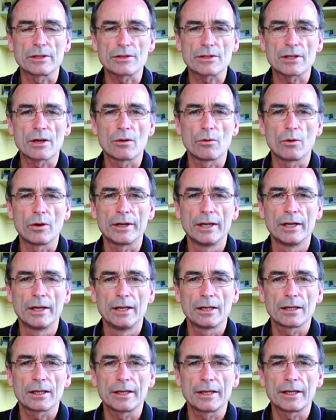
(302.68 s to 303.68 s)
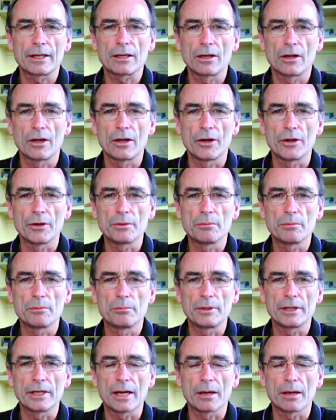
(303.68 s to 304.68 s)
and so on, let alone
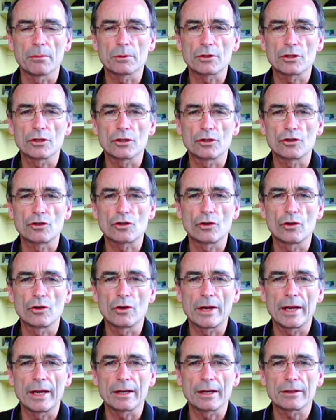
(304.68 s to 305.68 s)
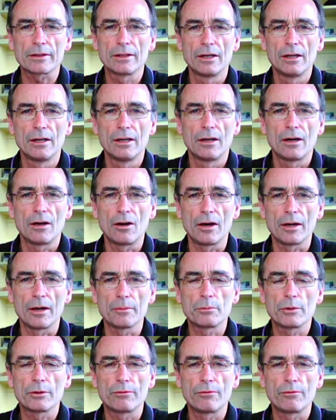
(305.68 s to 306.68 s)
be able to churn out
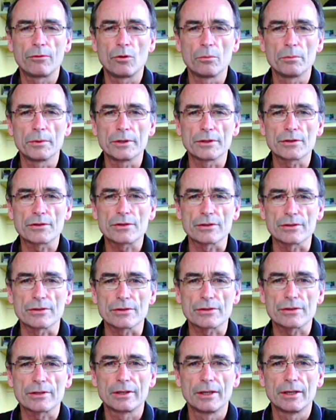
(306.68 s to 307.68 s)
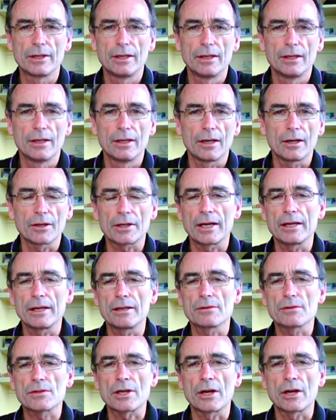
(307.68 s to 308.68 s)
high performances.
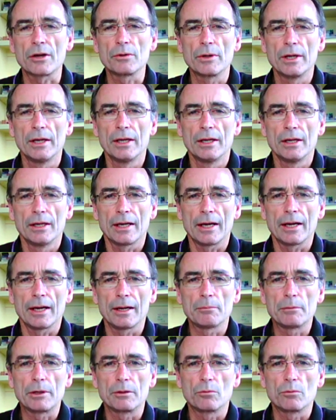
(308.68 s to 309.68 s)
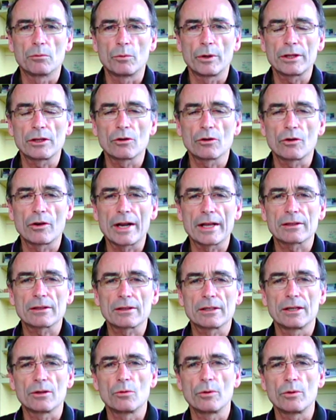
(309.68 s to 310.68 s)
Okay, so whether you're an
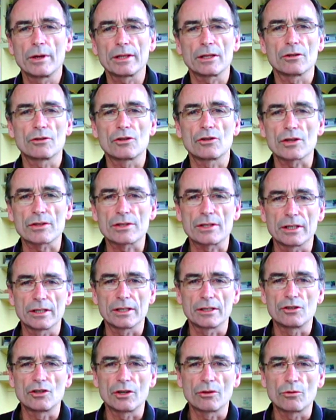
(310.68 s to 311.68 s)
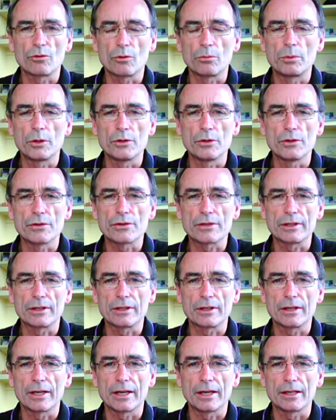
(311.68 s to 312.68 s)
athlete or whether you're just a general
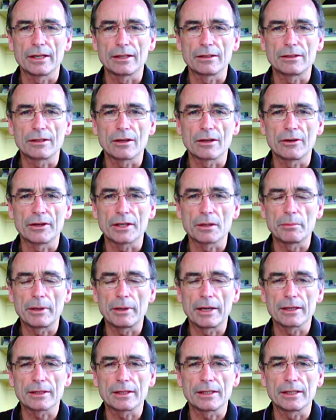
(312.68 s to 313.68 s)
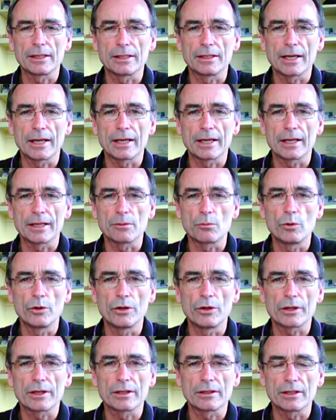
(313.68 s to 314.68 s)
person going about their daily
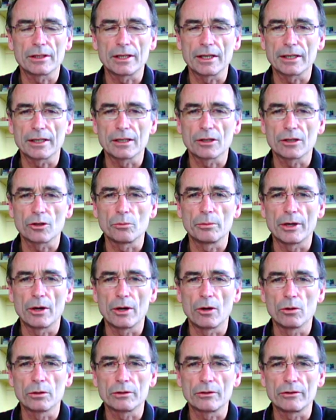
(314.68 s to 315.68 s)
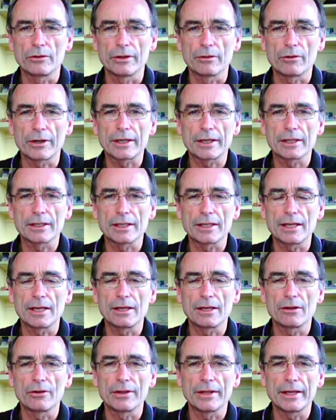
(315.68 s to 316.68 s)
work and getting a little bit older and rickety
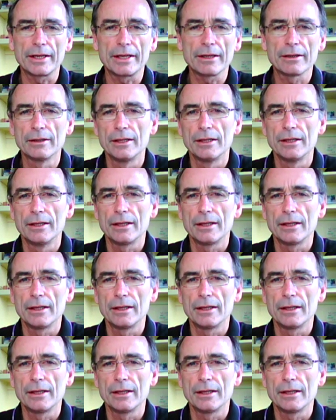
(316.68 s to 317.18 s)
here and there,